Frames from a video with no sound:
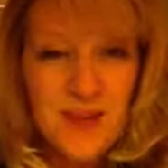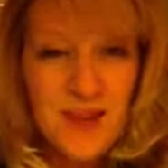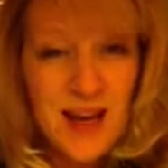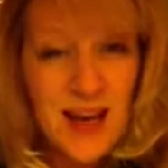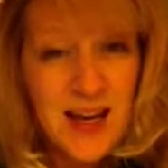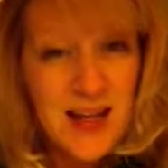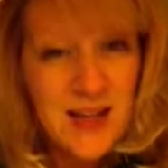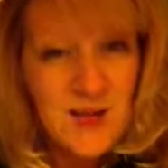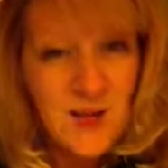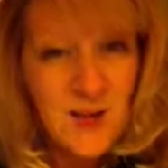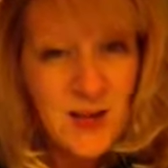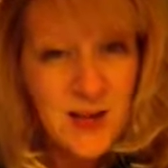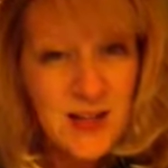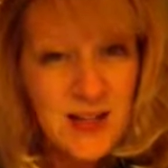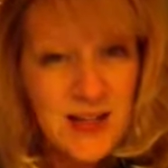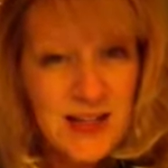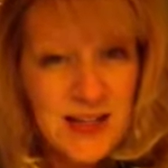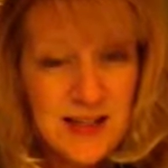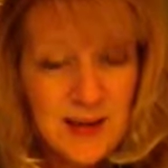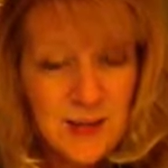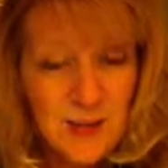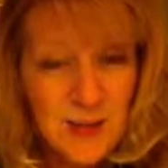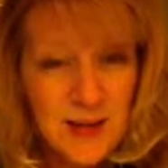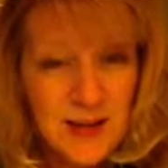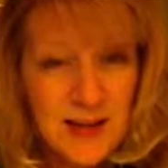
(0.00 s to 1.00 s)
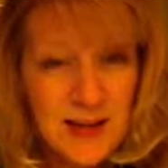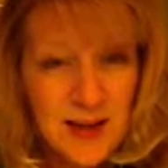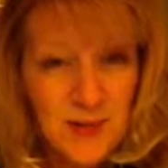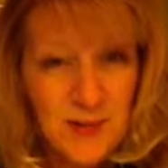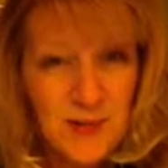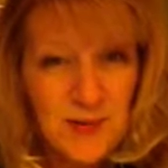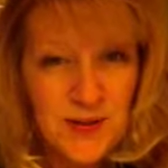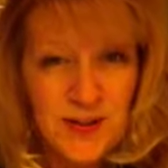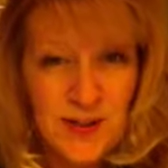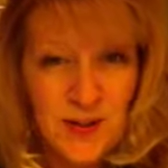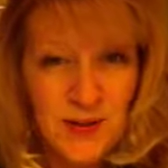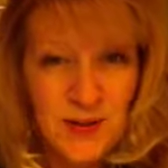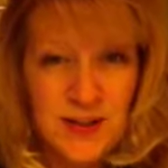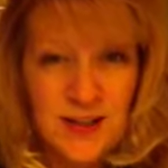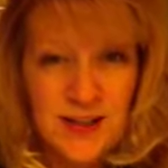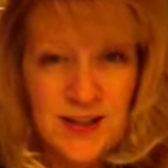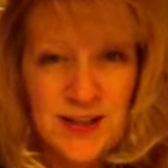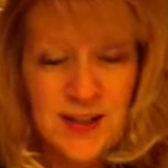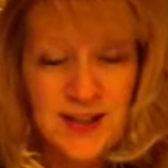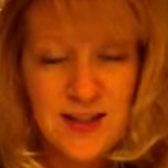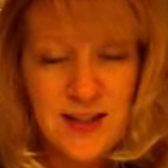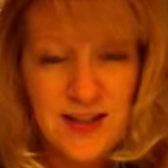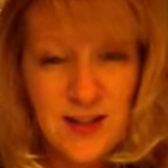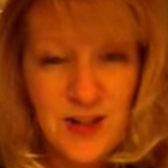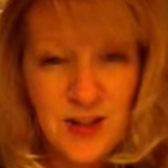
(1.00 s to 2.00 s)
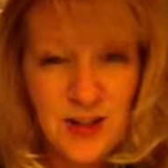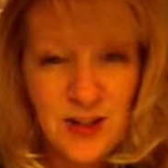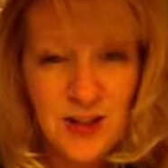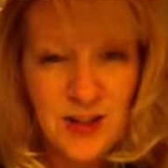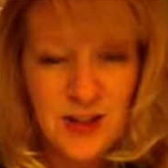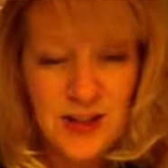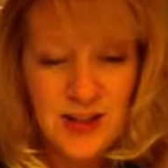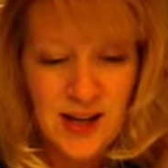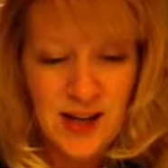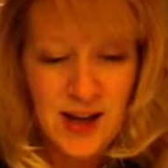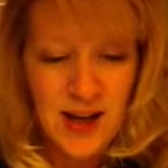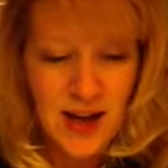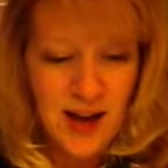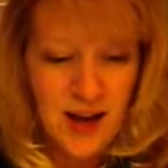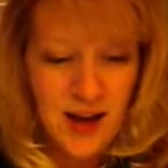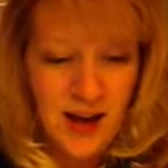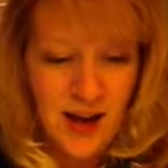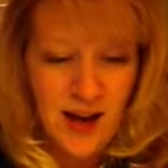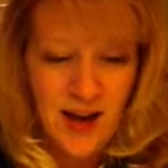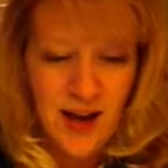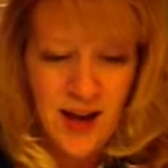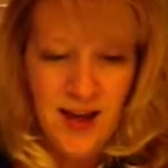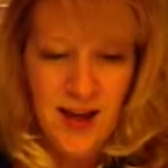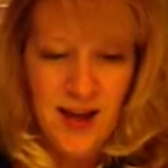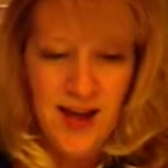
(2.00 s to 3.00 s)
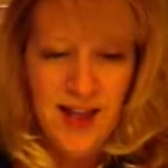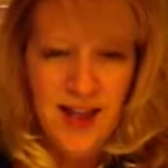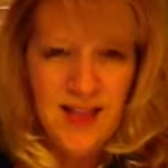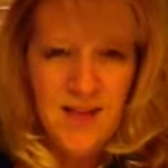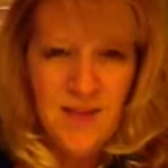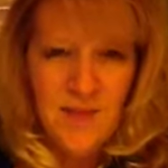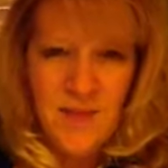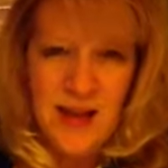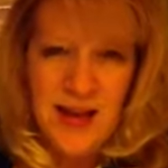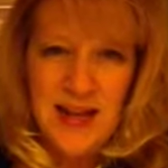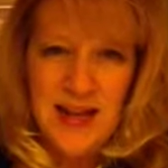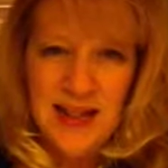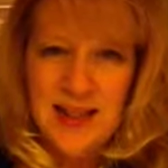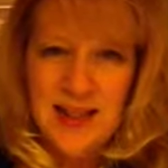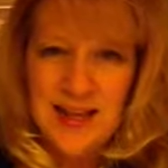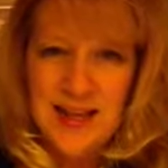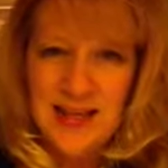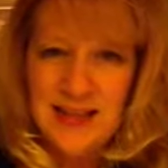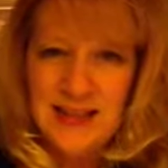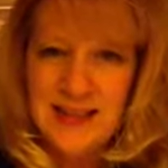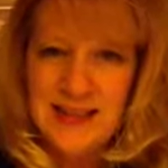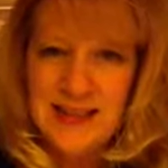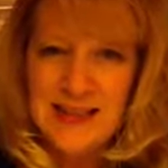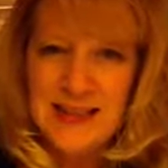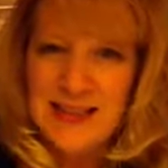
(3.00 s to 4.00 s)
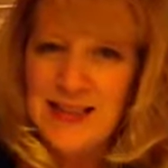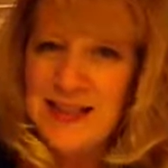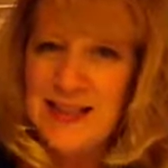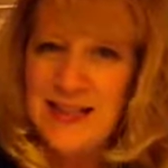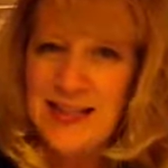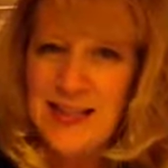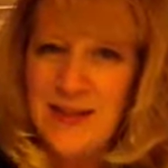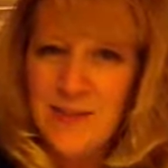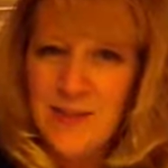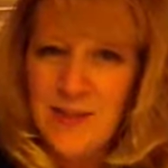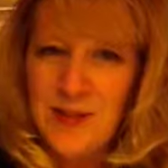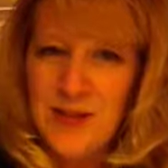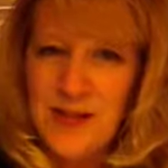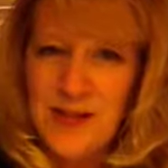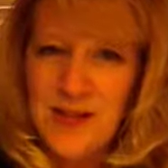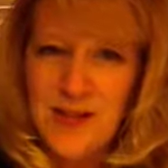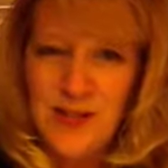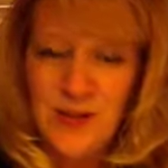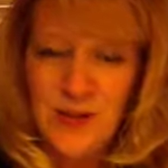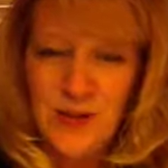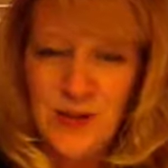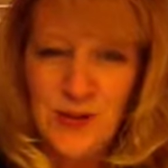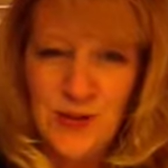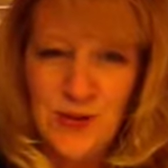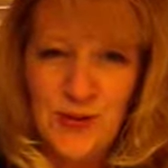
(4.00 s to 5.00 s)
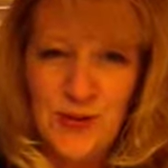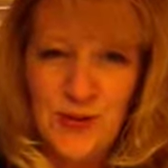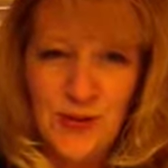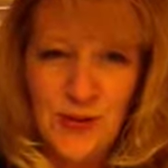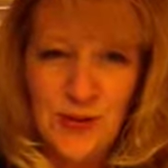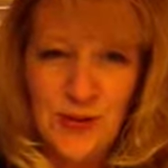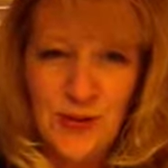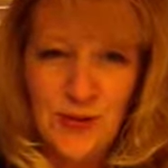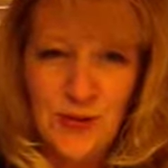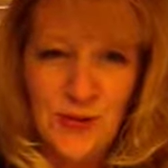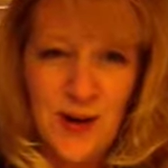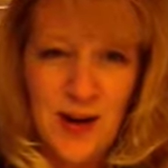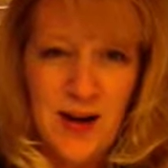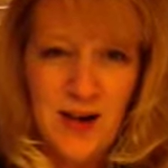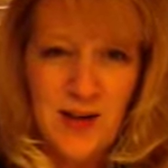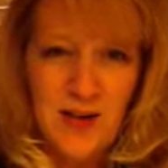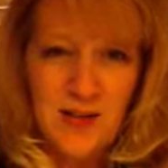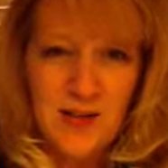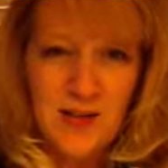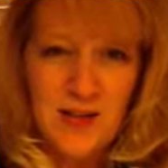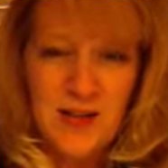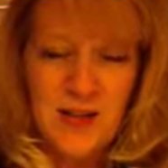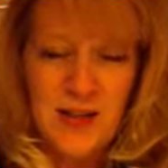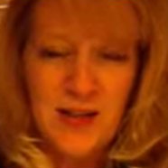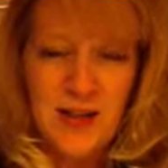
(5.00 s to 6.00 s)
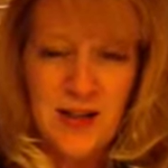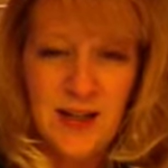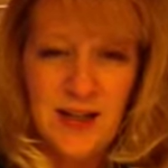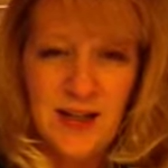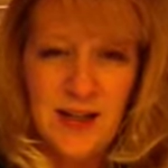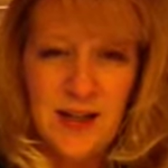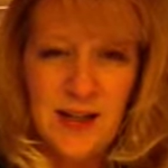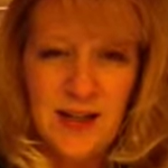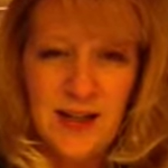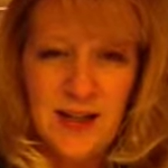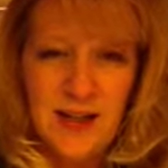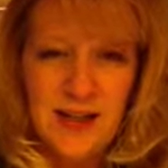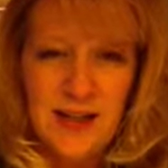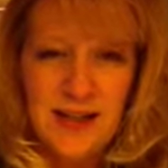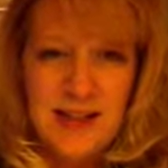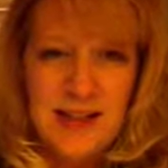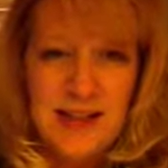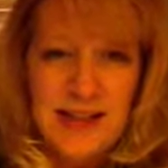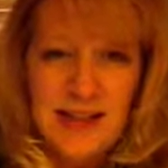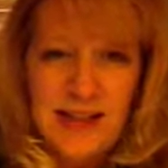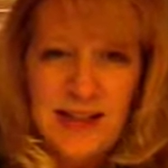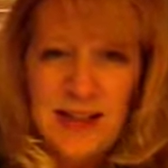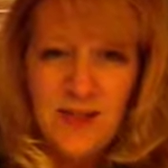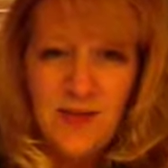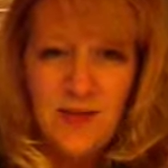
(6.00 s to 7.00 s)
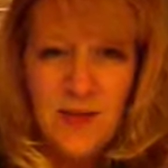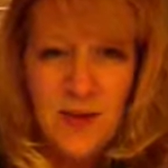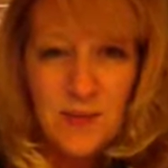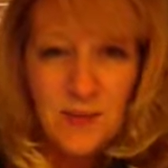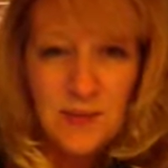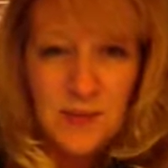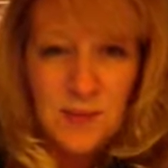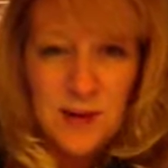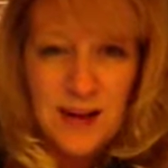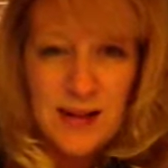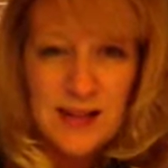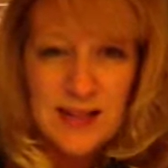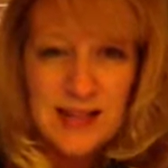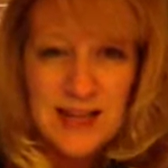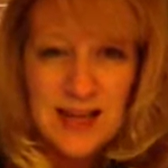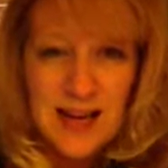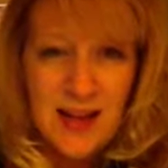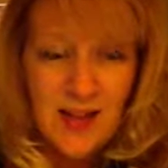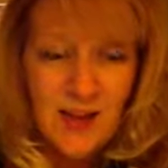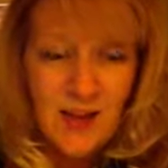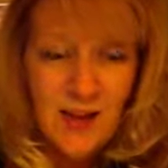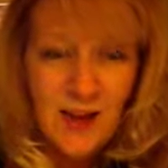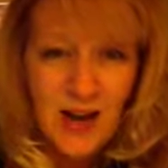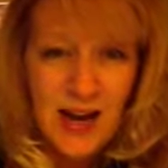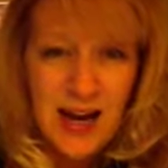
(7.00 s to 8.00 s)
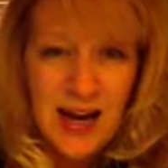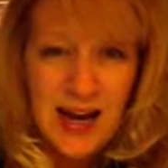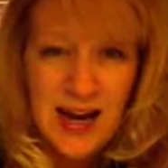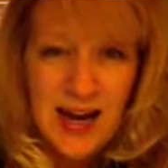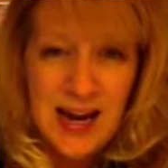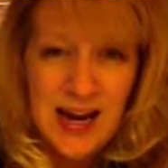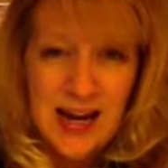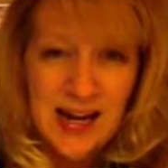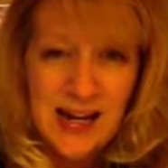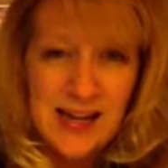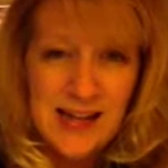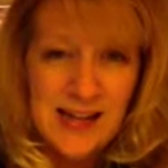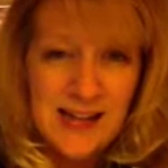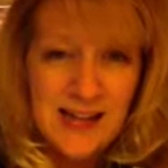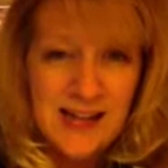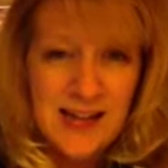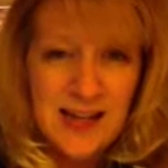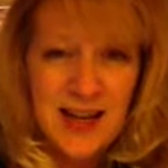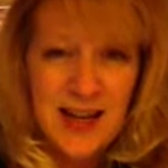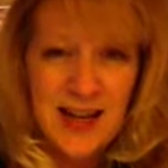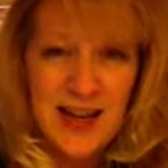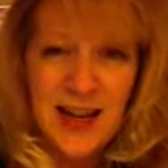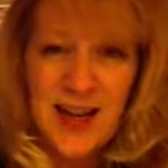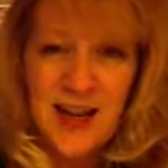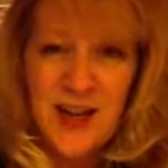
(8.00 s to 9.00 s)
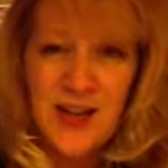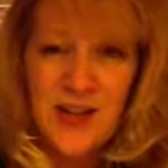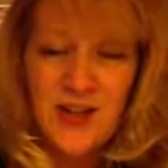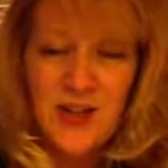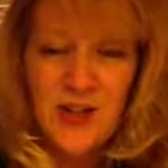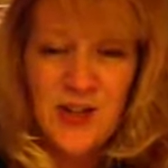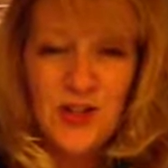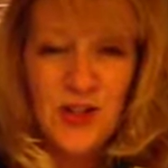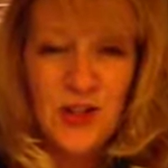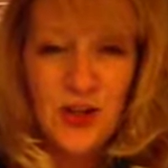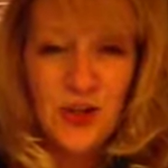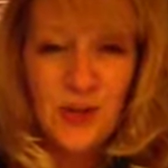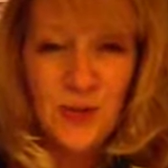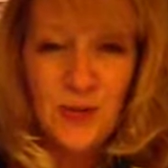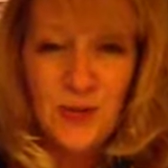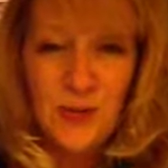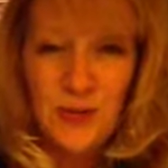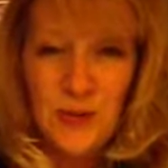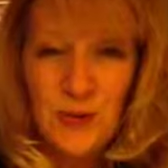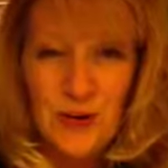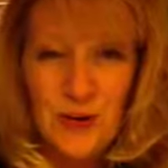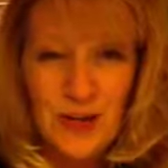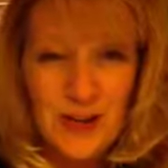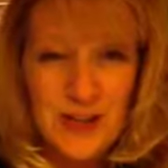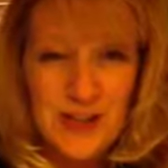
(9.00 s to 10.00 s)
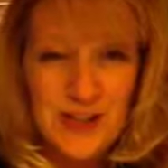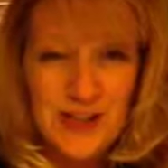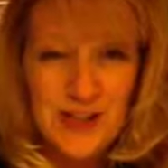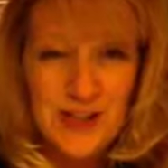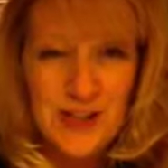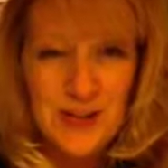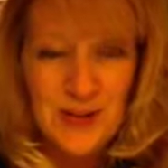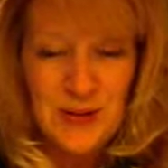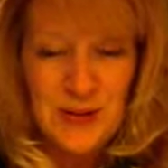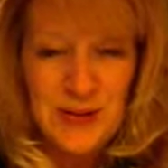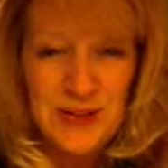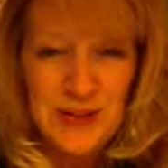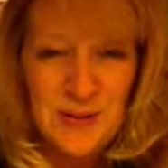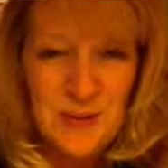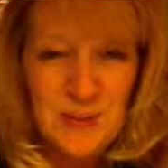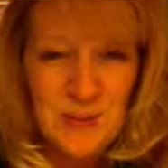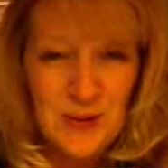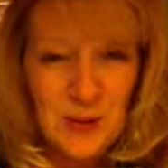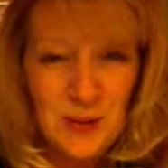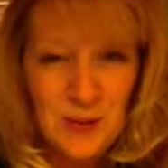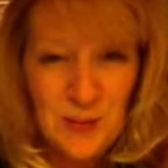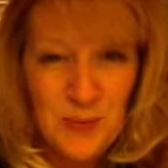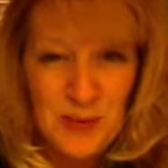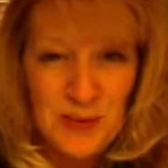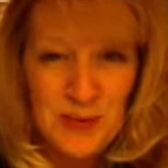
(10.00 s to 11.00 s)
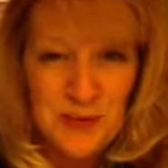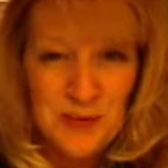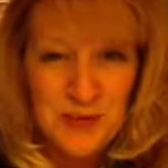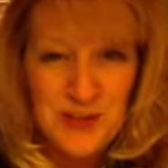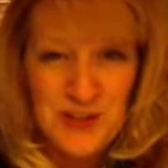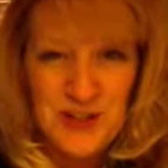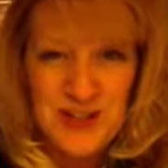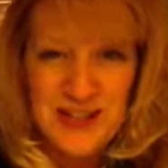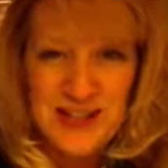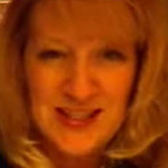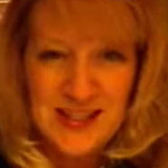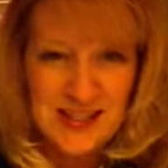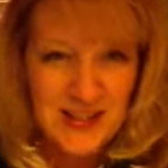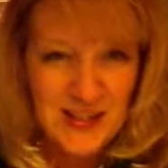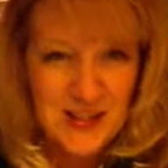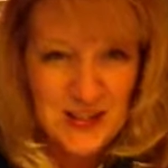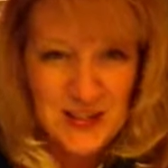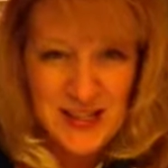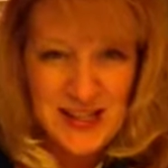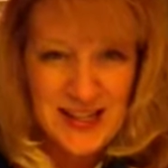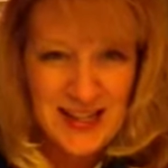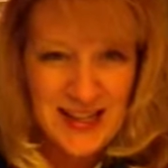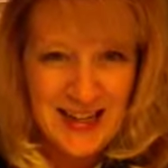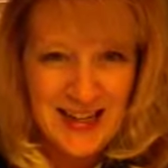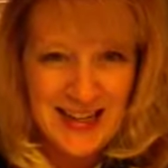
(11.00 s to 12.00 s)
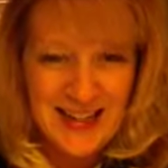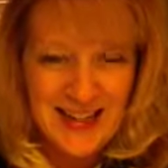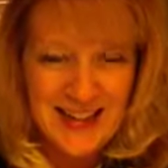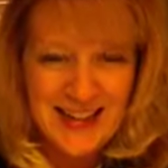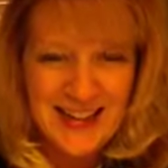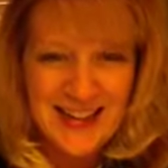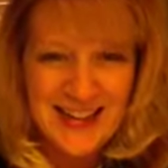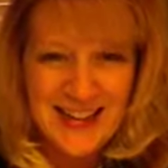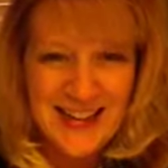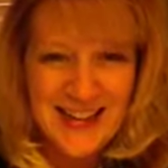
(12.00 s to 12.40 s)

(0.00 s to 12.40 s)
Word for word: As far as this week's episode is concerned, uh, the main thing seemed to circle around uh, getting the family back together and Joe Gorga doing a billboard for Sizzle Tan.